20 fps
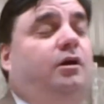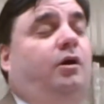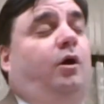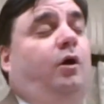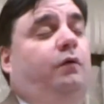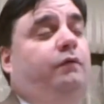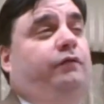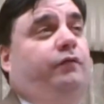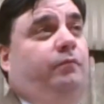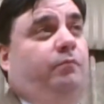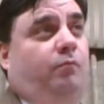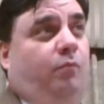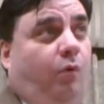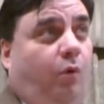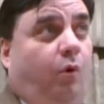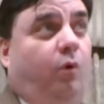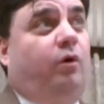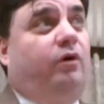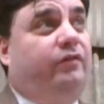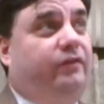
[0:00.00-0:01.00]
over
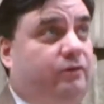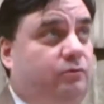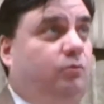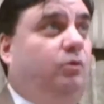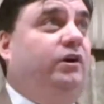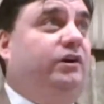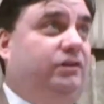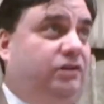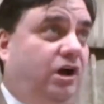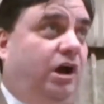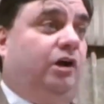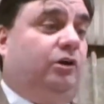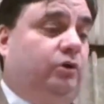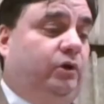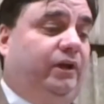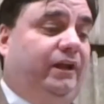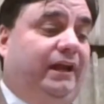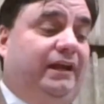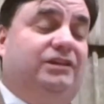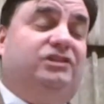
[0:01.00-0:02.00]
more than one
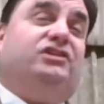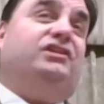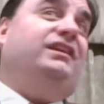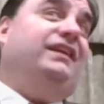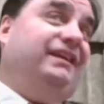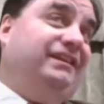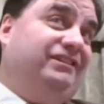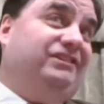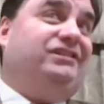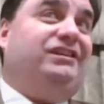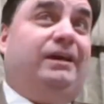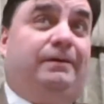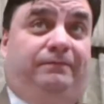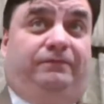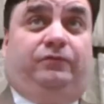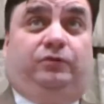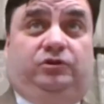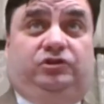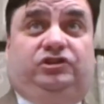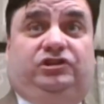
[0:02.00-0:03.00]
congregation except
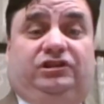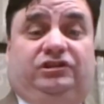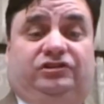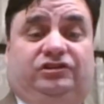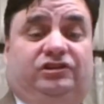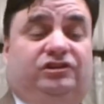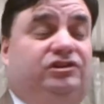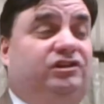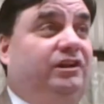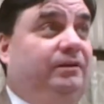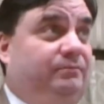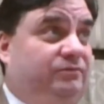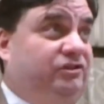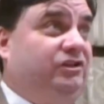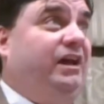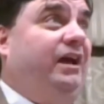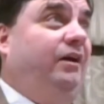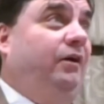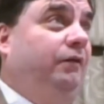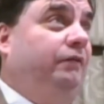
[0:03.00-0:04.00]
for Jesus
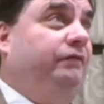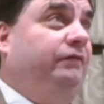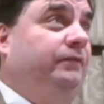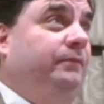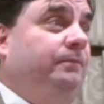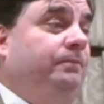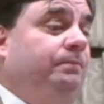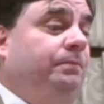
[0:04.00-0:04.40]
himself.